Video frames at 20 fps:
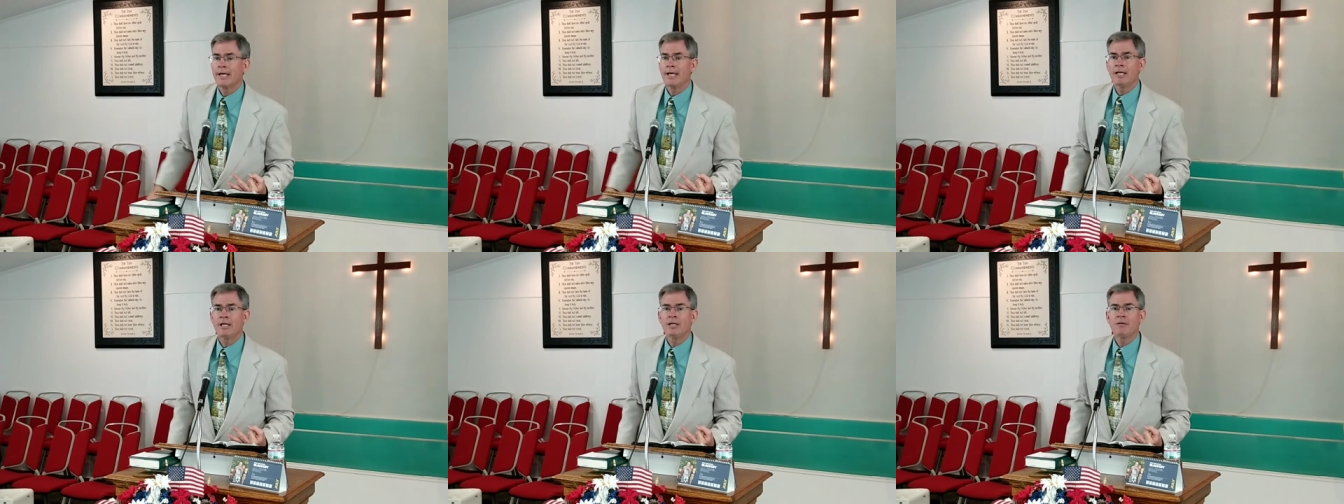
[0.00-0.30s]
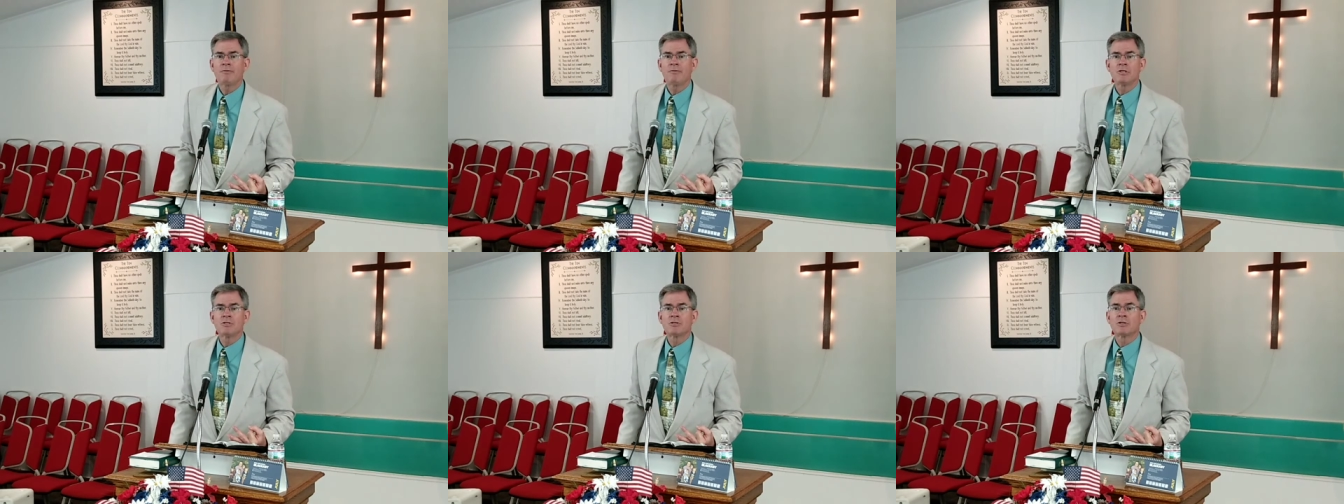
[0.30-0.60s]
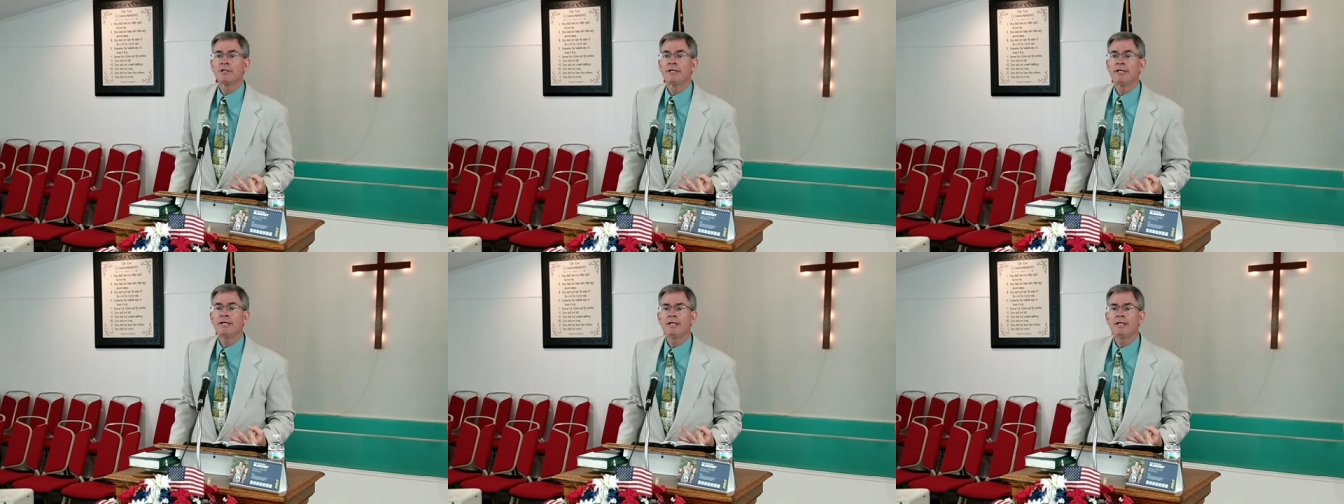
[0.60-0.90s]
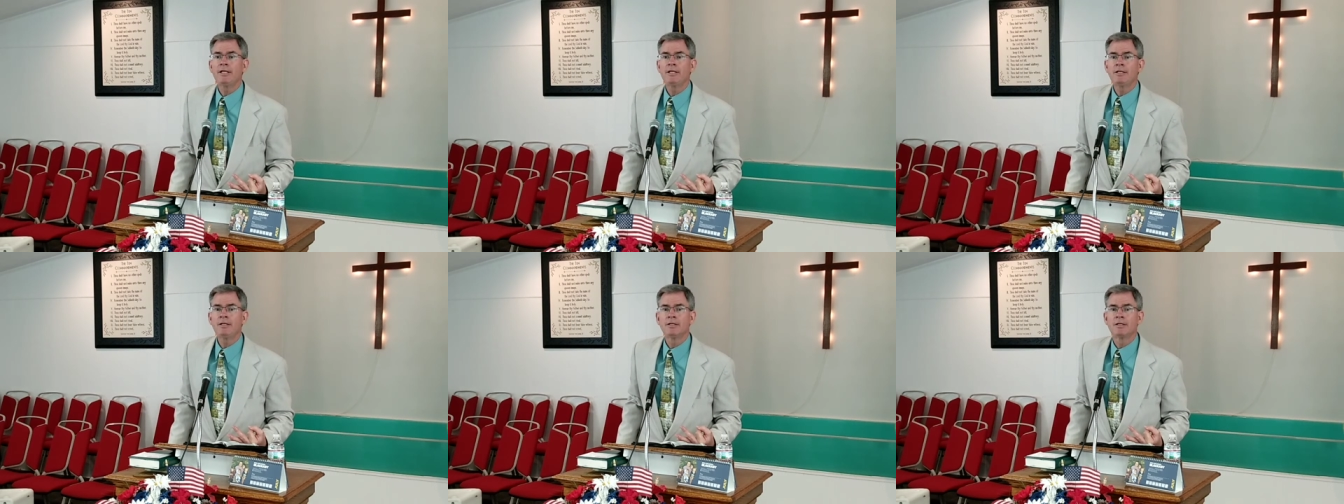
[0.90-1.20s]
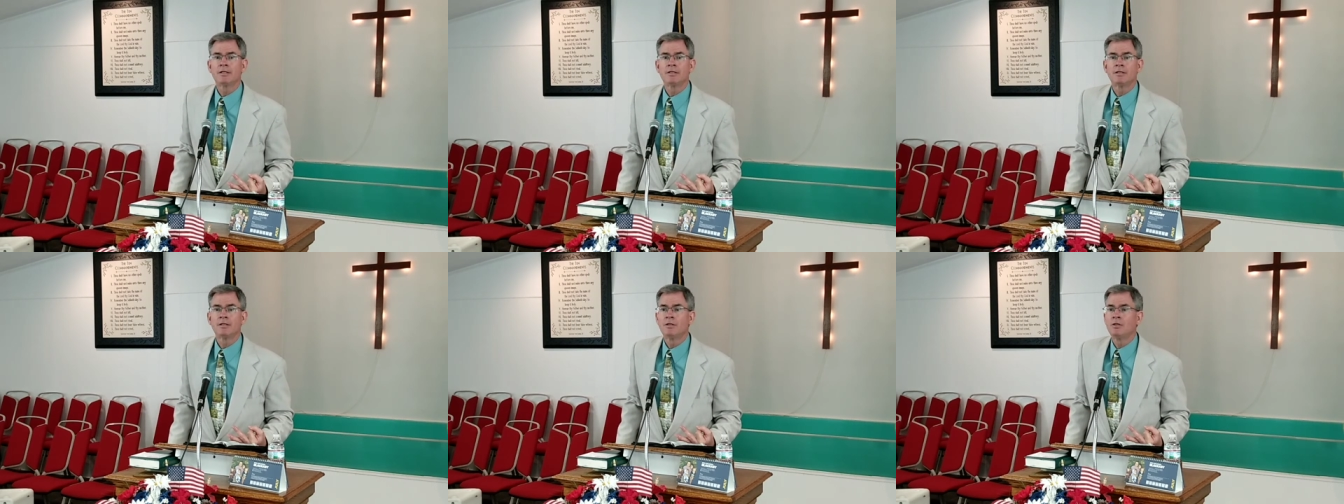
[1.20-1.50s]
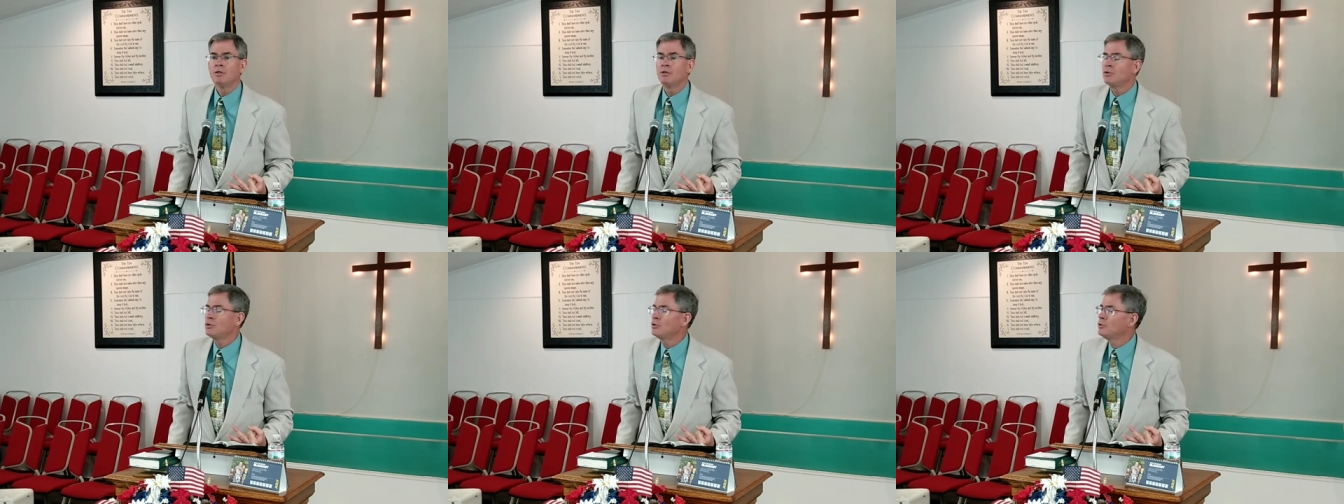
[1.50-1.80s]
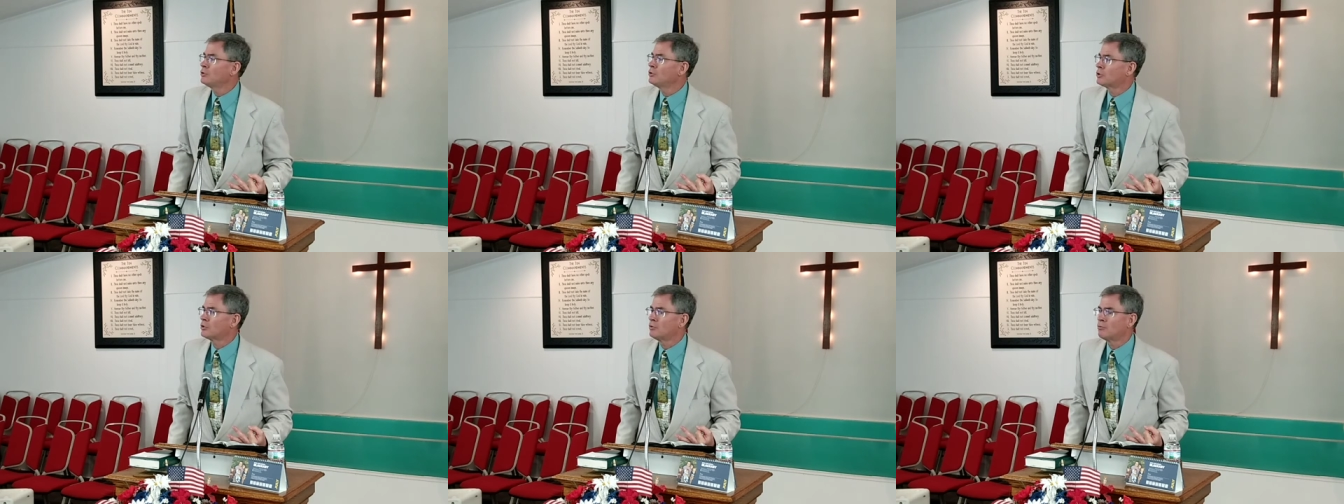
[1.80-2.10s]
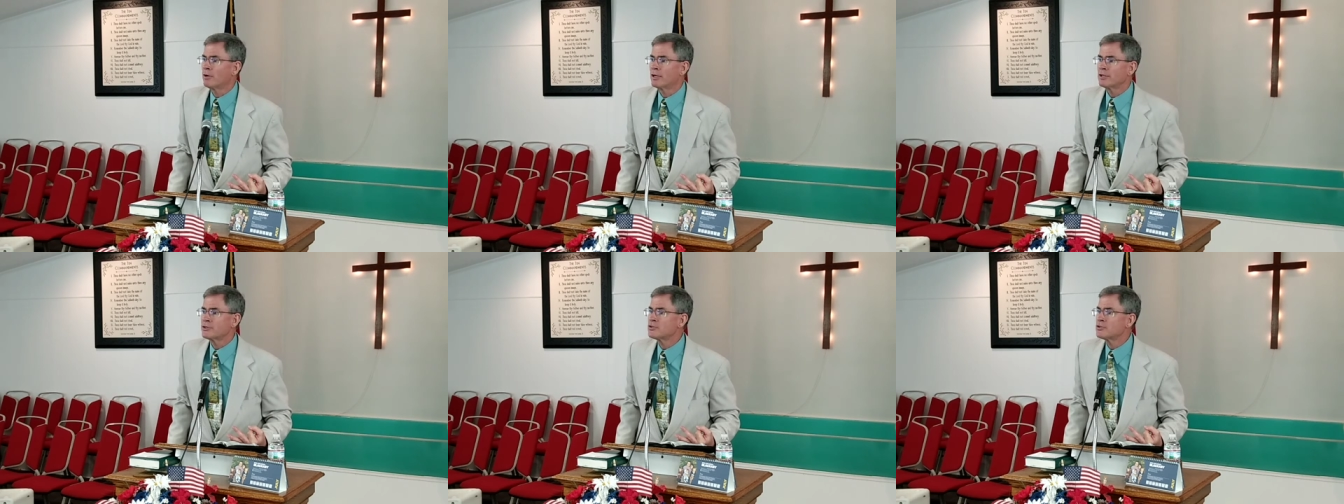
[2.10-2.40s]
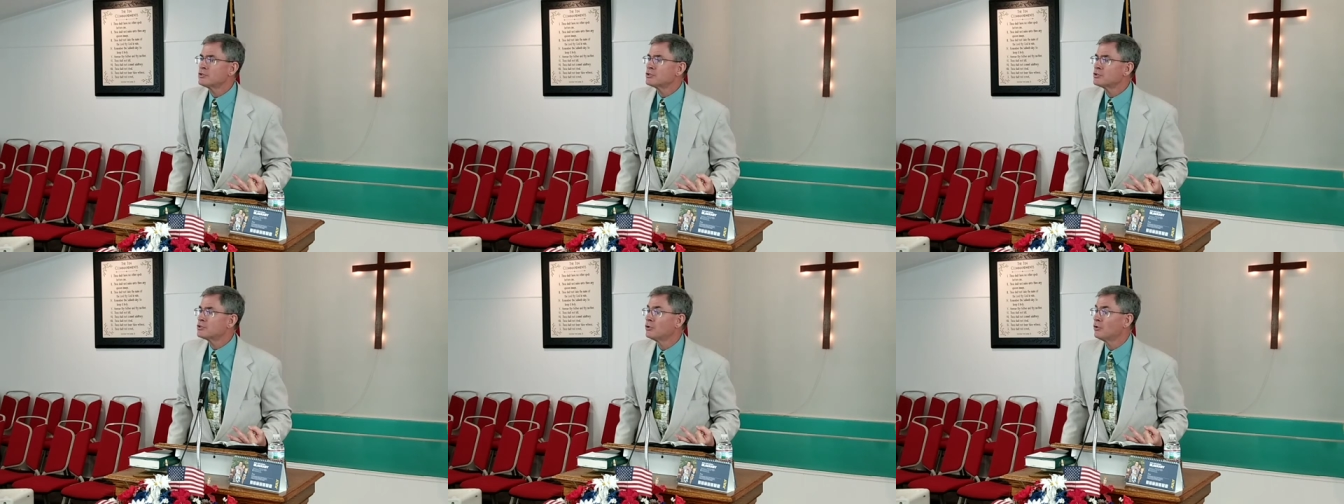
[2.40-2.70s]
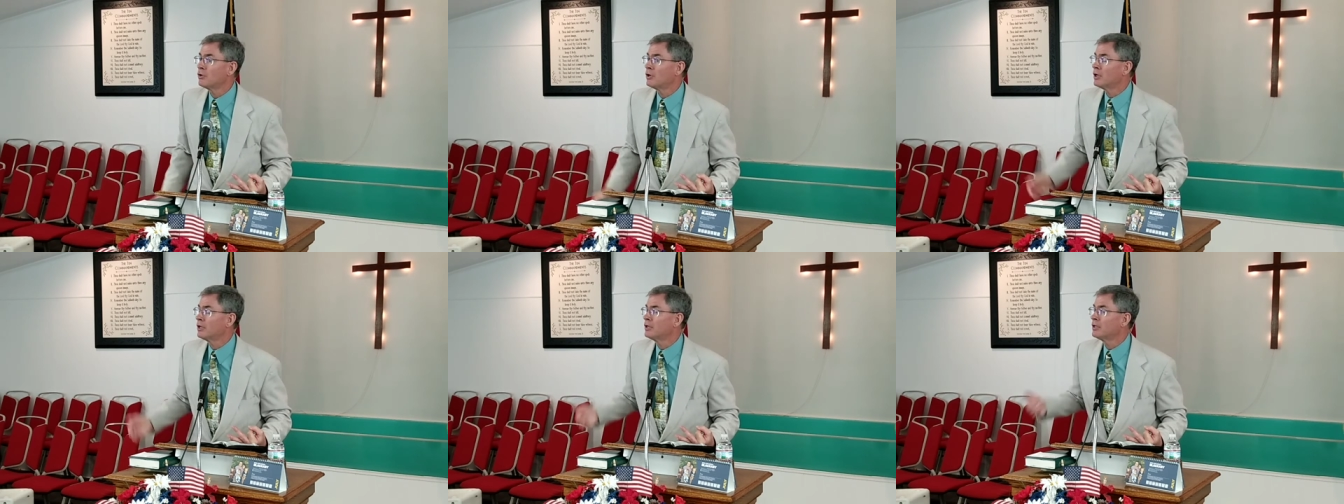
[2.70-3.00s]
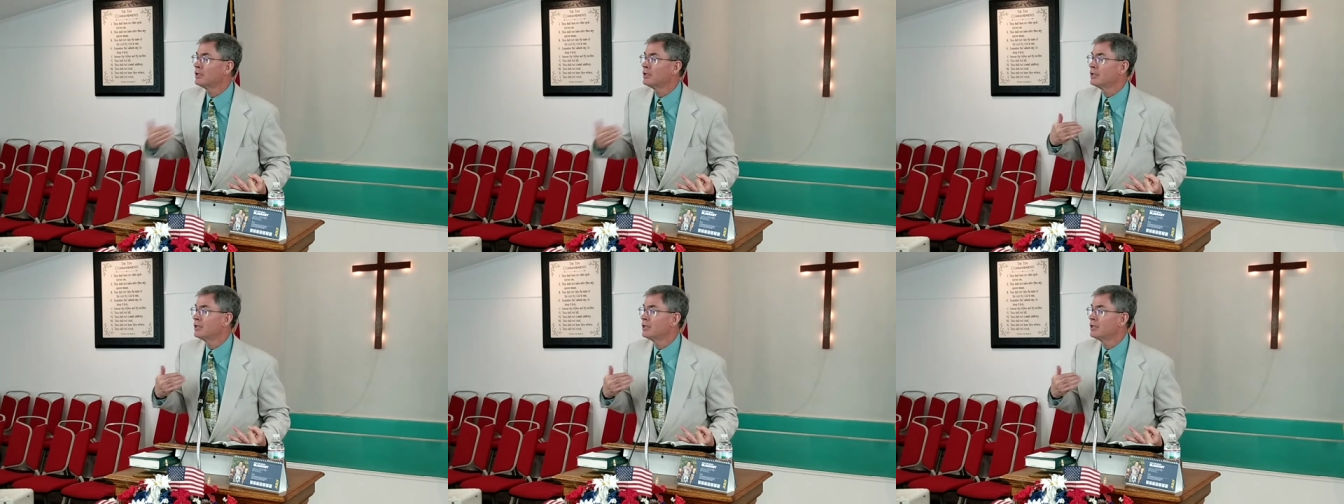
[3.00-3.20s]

And if he's leading, you can rest assured